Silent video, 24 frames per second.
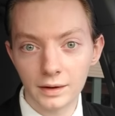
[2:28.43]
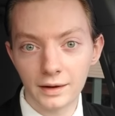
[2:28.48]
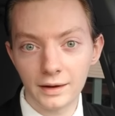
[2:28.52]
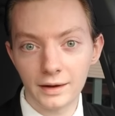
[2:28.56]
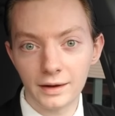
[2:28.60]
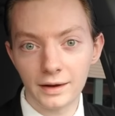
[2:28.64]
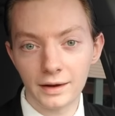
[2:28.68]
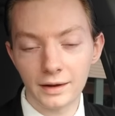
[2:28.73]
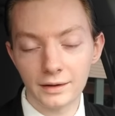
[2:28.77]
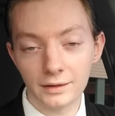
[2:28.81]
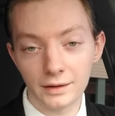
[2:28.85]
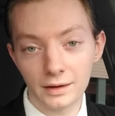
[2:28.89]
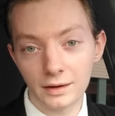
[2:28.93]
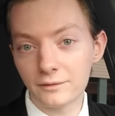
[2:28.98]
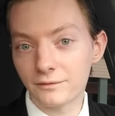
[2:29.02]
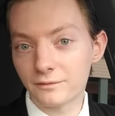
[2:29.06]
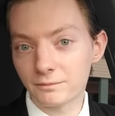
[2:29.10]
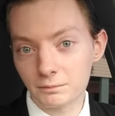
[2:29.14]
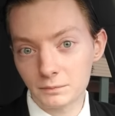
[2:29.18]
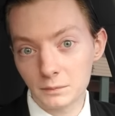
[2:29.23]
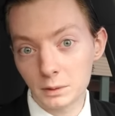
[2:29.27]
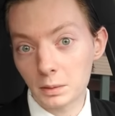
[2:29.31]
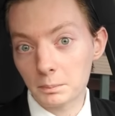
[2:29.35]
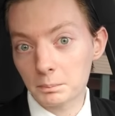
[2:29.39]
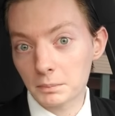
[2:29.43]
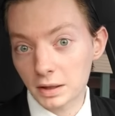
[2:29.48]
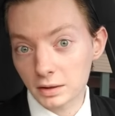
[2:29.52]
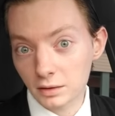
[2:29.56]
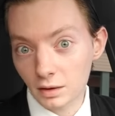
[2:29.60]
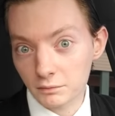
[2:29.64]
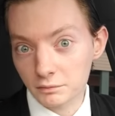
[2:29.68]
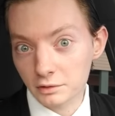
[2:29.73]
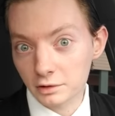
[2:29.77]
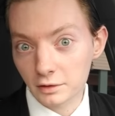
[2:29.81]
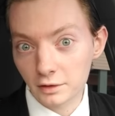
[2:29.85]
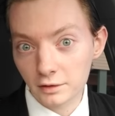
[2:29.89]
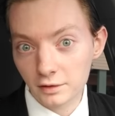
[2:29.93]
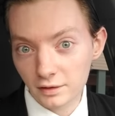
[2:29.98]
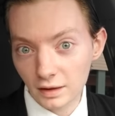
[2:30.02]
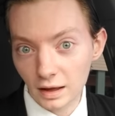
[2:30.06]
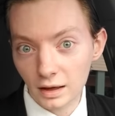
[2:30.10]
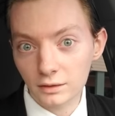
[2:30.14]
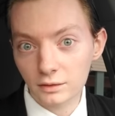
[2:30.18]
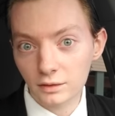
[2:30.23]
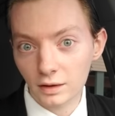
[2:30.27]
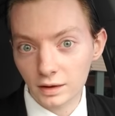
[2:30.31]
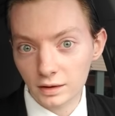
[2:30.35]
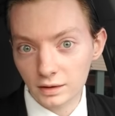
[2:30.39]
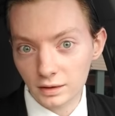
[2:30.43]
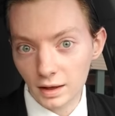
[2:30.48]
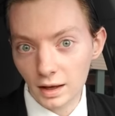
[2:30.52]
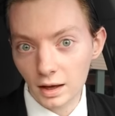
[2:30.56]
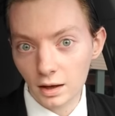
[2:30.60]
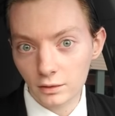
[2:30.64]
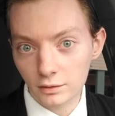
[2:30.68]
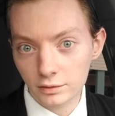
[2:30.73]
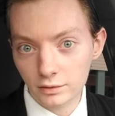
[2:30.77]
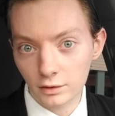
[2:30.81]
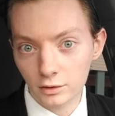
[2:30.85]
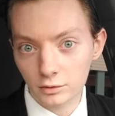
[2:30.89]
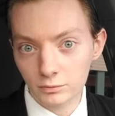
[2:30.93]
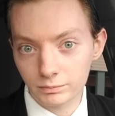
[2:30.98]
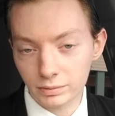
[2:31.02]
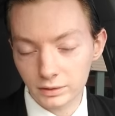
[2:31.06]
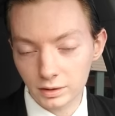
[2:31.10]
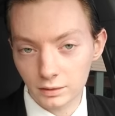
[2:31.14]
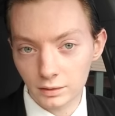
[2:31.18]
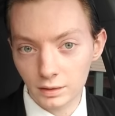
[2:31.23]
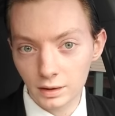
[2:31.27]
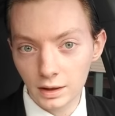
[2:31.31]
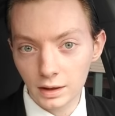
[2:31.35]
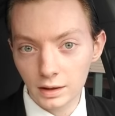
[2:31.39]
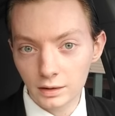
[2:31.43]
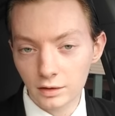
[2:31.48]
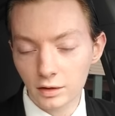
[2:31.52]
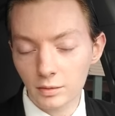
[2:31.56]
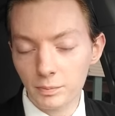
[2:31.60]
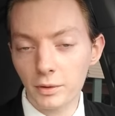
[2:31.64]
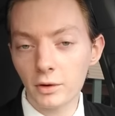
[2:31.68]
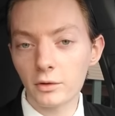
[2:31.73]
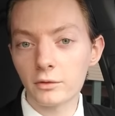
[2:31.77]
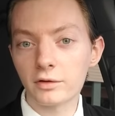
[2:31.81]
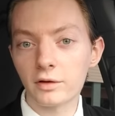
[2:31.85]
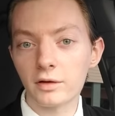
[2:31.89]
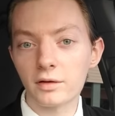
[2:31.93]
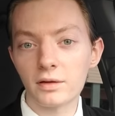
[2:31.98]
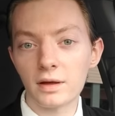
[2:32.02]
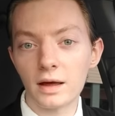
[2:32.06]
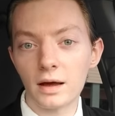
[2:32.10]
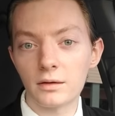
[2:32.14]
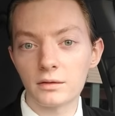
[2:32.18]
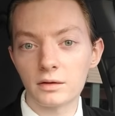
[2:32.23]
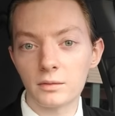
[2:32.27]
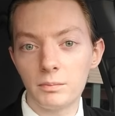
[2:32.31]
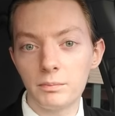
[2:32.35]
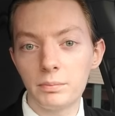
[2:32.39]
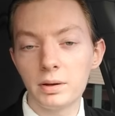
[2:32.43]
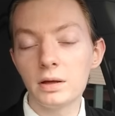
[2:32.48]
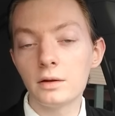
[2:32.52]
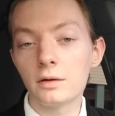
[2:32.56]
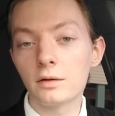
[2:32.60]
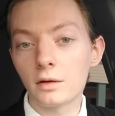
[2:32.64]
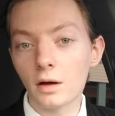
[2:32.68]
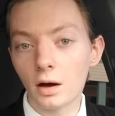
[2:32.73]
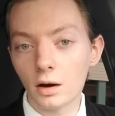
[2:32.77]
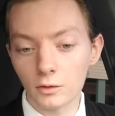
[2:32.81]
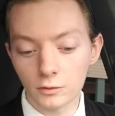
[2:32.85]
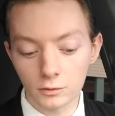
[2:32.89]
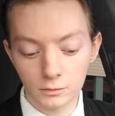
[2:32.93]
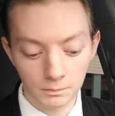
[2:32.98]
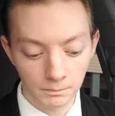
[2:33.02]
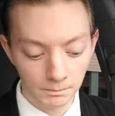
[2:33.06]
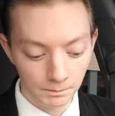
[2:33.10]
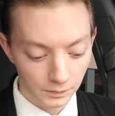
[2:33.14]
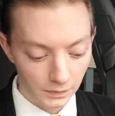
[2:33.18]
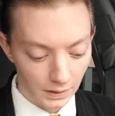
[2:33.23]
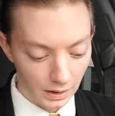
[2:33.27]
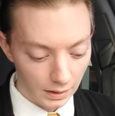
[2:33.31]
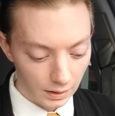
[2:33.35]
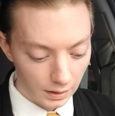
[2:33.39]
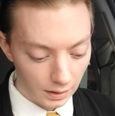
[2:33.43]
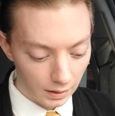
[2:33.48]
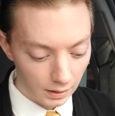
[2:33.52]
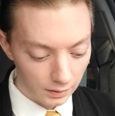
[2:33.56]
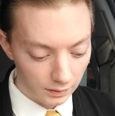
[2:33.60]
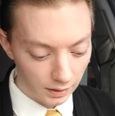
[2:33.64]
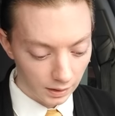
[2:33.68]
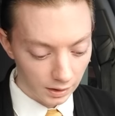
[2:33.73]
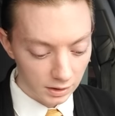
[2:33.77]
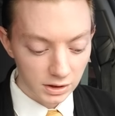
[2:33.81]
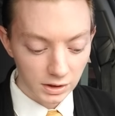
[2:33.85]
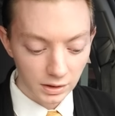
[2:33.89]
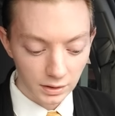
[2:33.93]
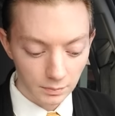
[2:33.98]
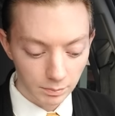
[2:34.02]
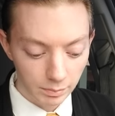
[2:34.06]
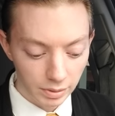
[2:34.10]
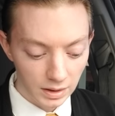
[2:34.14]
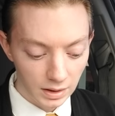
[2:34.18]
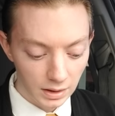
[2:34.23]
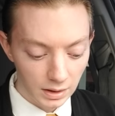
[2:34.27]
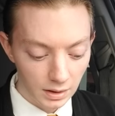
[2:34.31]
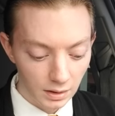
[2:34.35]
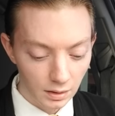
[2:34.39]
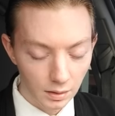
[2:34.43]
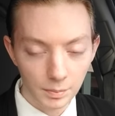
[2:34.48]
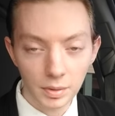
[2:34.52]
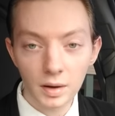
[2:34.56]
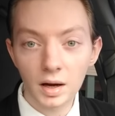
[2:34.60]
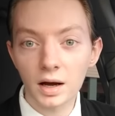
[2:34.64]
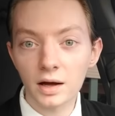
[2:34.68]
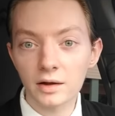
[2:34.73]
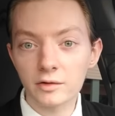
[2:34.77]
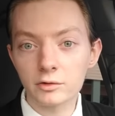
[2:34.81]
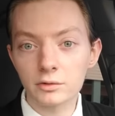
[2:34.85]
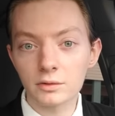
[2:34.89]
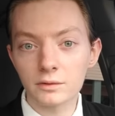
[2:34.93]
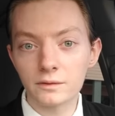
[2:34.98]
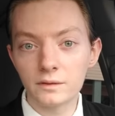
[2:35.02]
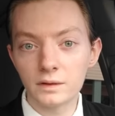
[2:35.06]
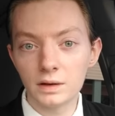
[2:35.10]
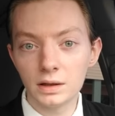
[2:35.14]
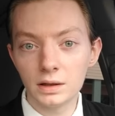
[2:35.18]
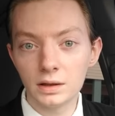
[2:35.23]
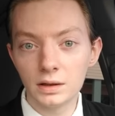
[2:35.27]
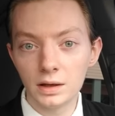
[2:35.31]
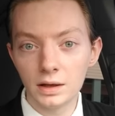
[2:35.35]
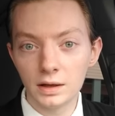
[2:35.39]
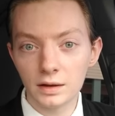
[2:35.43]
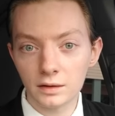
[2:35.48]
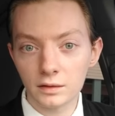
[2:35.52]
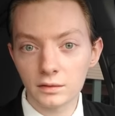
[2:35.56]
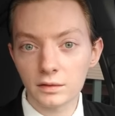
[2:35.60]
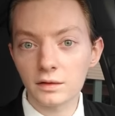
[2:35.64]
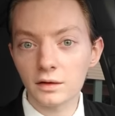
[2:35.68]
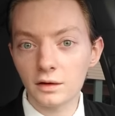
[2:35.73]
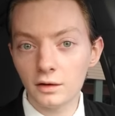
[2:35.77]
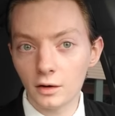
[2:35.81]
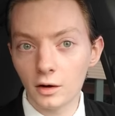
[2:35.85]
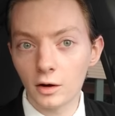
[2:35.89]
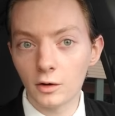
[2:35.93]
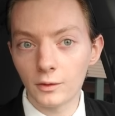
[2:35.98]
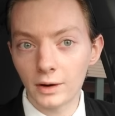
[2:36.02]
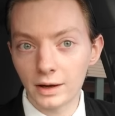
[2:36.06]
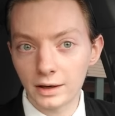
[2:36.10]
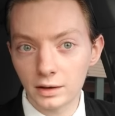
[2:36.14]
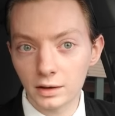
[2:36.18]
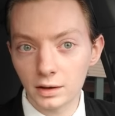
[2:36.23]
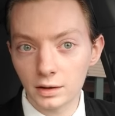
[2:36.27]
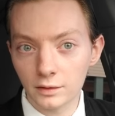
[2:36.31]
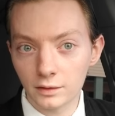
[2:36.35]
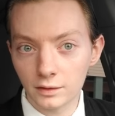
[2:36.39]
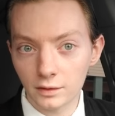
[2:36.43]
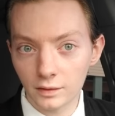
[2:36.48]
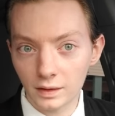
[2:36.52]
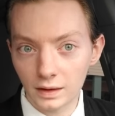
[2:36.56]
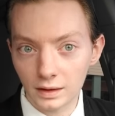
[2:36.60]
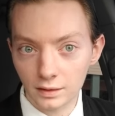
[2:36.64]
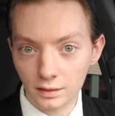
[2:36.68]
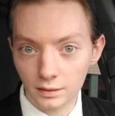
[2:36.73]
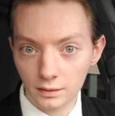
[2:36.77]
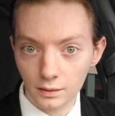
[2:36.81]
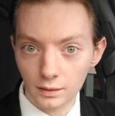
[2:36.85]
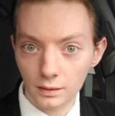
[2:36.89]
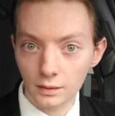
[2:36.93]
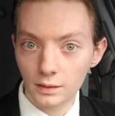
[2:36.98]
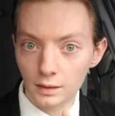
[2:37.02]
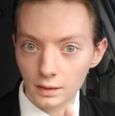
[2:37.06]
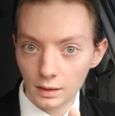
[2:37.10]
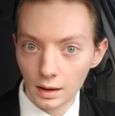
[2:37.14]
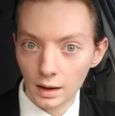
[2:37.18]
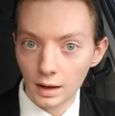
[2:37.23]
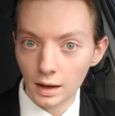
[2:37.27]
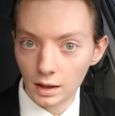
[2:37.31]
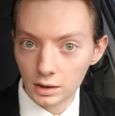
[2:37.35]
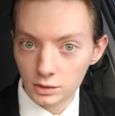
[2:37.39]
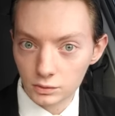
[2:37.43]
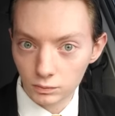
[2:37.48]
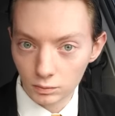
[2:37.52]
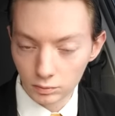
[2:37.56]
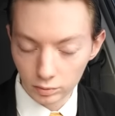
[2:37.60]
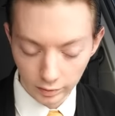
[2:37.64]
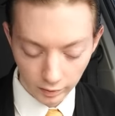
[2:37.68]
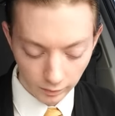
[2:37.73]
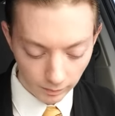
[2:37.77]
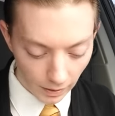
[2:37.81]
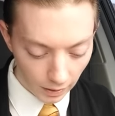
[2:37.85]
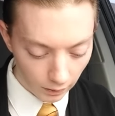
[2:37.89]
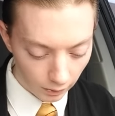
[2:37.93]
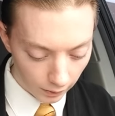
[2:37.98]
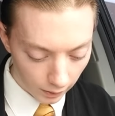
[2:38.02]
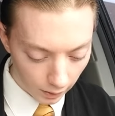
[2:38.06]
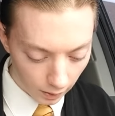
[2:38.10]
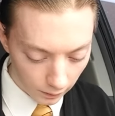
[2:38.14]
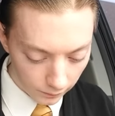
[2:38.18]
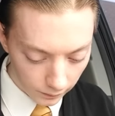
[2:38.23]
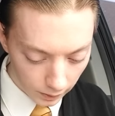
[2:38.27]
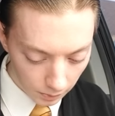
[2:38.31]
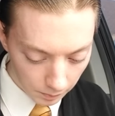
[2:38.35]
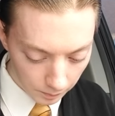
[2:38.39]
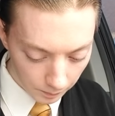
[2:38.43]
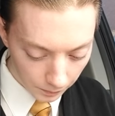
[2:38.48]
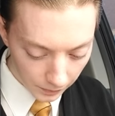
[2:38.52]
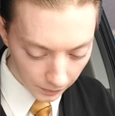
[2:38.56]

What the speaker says: and then it might not really sound like calzone, but it's supposed to sound pizzone. It's actually P apostrophe Z-O-N-E, so that's the actual spelling of it.